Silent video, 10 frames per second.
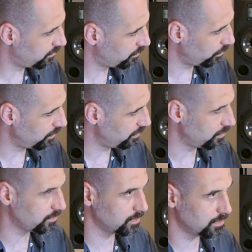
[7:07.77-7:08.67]
So this
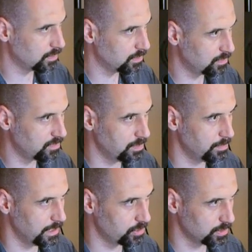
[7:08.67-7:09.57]
is C
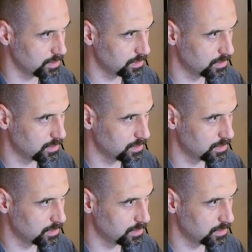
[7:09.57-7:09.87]
major,